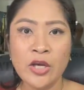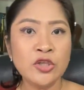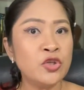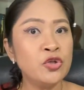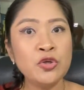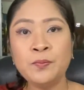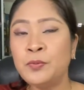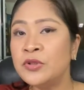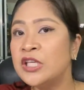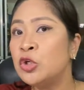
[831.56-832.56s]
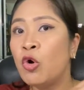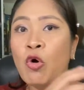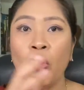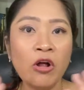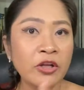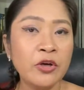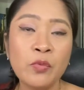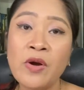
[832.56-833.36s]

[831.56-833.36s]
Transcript: So you put in all your